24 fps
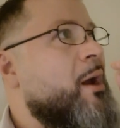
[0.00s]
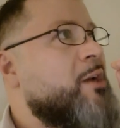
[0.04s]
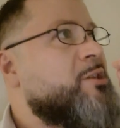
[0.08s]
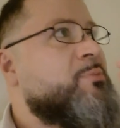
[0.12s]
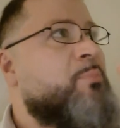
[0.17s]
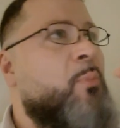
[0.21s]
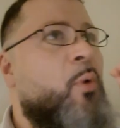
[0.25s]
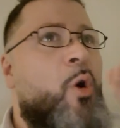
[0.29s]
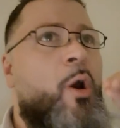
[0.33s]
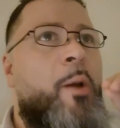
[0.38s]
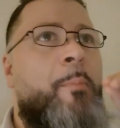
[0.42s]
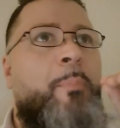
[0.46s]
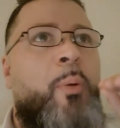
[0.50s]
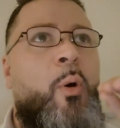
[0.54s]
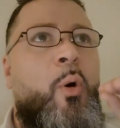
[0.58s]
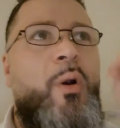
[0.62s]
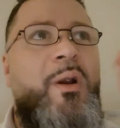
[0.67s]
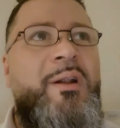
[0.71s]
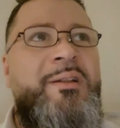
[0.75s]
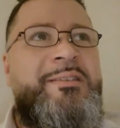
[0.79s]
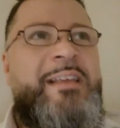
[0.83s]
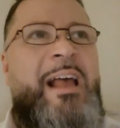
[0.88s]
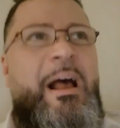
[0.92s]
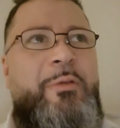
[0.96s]
much more
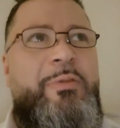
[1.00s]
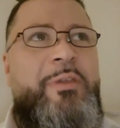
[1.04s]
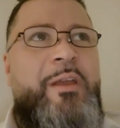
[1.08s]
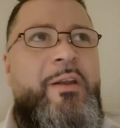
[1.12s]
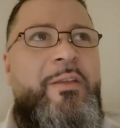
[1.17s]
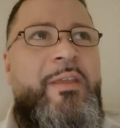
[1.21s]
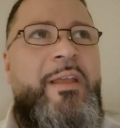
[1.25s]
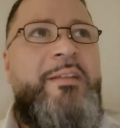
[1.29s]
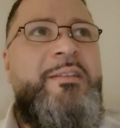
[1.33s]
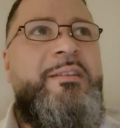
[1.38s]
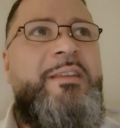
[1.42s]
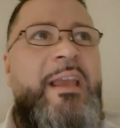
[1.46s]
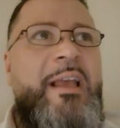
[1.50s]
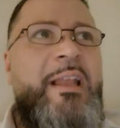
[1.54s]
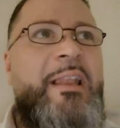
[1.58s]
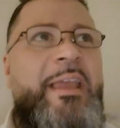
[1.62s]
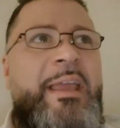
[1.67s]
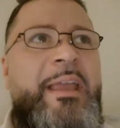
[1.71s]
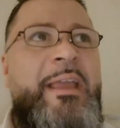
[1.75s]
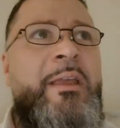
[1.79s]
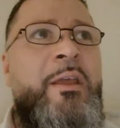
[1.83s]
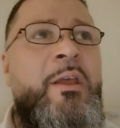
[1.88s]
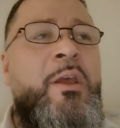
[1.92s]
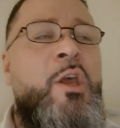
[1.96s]
importance out there than
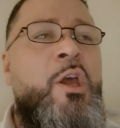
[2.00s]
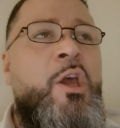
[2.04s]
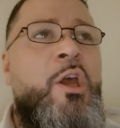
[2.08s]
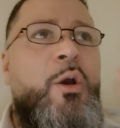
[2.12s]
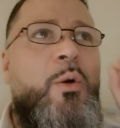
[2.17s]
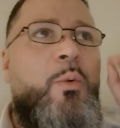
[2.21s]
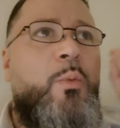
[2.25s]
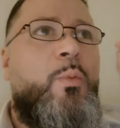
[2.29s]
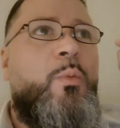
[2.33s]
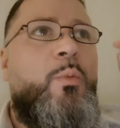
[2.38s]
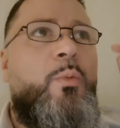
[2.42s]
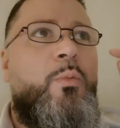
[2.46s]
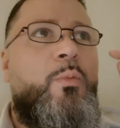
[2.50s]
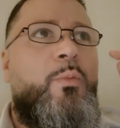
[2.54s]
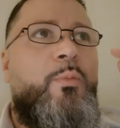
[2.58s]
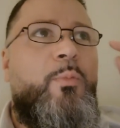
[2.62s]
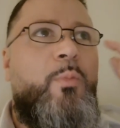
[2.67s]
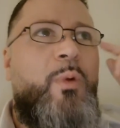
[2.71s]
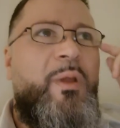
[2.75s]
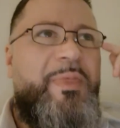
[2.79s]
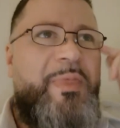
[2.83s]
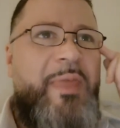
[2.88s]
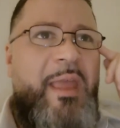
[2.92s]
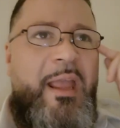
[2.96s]
dealing
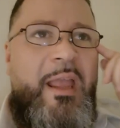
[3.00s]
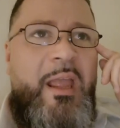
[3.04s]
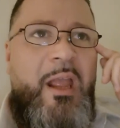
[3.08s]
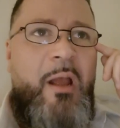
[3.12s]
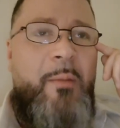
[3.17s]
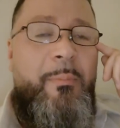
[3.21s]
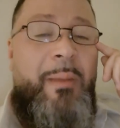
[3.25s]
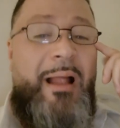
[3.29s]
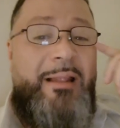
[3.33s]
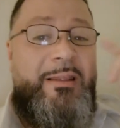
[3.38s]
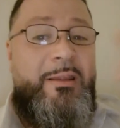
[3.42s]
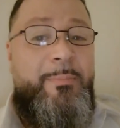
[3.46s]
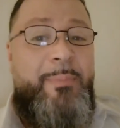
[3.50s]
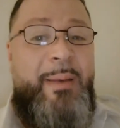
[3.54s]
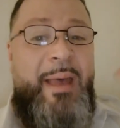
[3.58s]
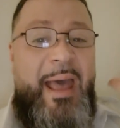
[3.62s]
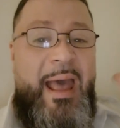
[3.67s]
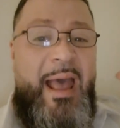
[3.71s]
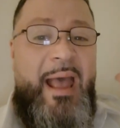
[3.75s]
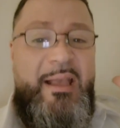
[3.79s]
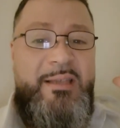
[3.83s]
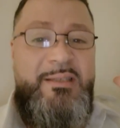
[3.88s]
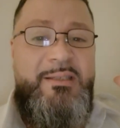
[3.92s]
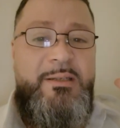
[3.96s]
with thinking about the
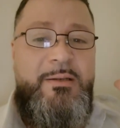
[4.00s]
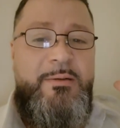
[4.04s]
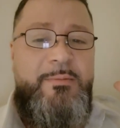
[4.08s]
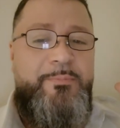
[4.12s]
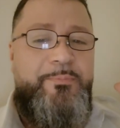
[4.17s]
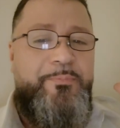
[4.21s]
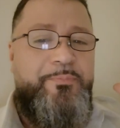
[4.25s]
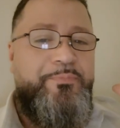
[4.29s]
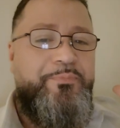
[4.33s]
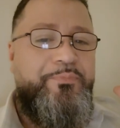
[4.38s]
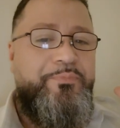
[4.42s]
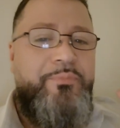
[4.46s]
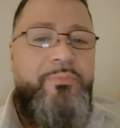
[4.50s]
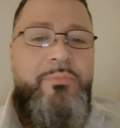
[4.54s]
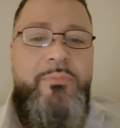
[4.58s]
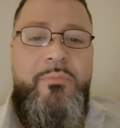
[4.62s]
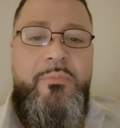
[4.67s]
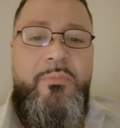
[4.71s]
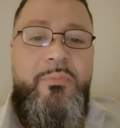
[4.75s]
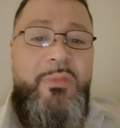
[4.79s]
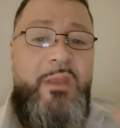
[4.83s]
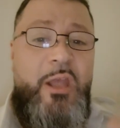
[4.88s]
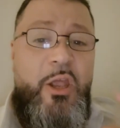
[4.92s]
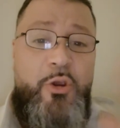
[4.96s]
past.
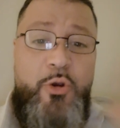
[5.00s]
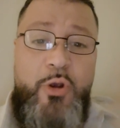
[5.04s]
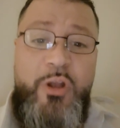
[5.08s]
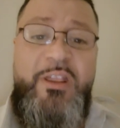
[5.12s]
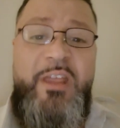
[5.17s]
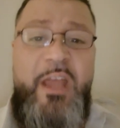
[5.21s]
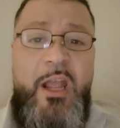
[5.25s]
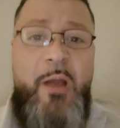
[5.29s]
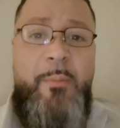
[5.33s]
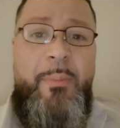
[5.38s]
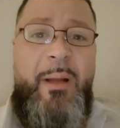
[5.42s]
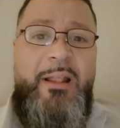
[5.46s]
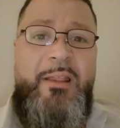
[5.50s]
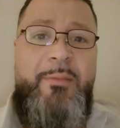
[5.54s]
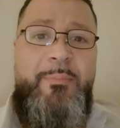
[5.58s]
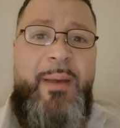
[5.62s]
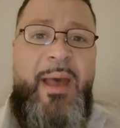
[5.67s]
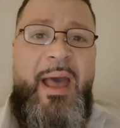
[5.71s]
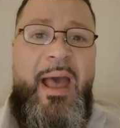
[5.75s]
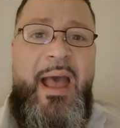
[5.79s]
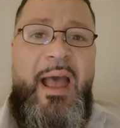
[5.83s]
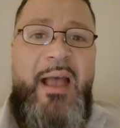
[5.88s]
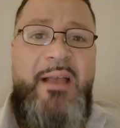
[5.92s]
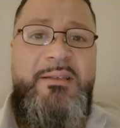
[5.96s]
Now, you can think about the
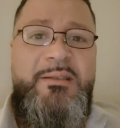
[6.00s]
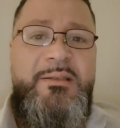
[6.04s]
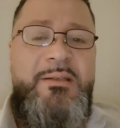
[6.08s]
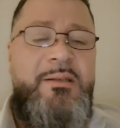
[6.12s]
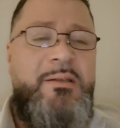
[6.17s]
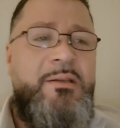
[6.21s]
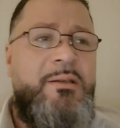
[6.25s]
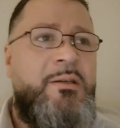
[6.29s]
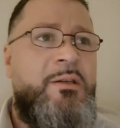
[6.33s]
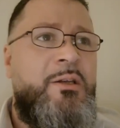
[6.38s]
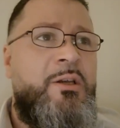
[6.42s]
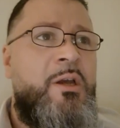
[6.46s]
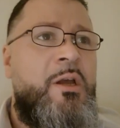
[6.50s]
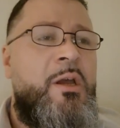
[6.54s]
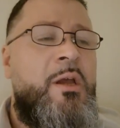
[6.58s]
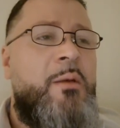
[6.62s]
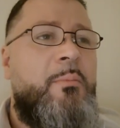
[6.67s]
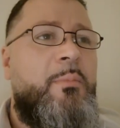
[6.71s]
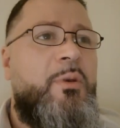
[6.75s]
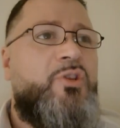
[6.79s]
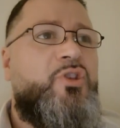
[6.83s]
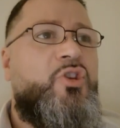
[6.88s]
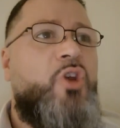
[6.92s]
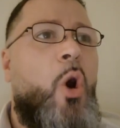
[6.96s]
past,
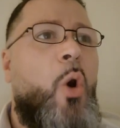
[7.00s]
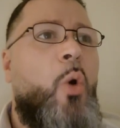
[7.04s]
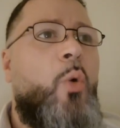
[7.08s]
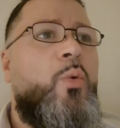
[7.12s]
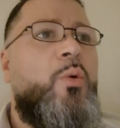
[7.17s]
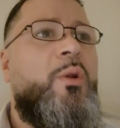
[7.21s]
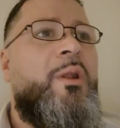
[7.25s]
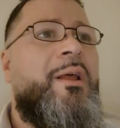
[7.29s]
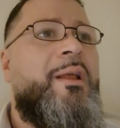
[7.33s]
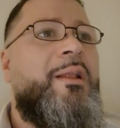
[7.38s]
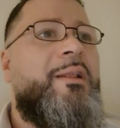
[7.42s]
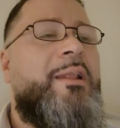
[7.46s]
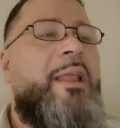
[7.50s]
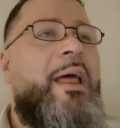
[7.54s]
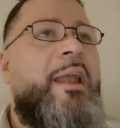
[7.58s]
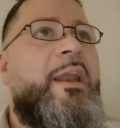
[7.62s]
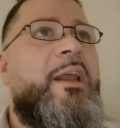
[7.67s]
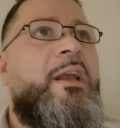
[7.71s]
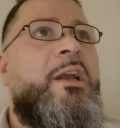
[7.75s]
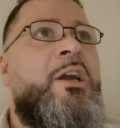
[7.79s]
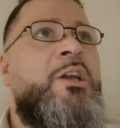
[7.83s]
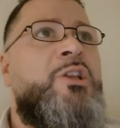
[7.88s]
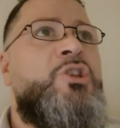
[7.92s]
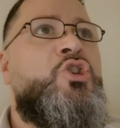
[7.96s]
but don't let
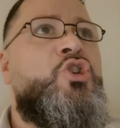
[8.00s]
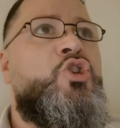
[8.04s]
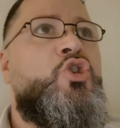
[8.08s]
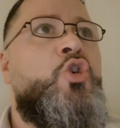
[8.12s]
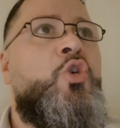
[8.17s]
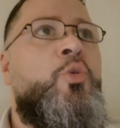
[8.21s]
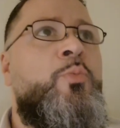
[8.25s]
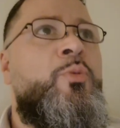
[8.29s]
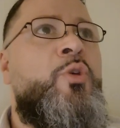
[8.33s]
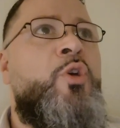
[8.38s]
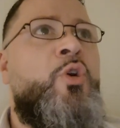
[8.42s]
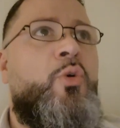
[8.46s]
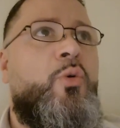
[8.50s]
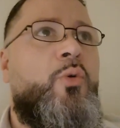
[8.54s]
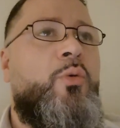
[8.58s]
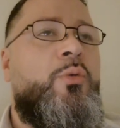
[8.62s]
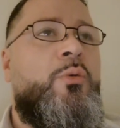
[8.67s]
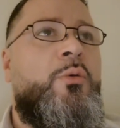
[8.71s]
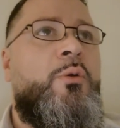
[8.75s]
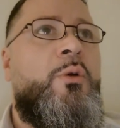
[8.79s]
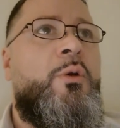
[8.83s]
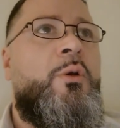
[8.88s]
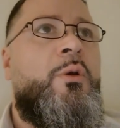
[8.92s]
it consume you.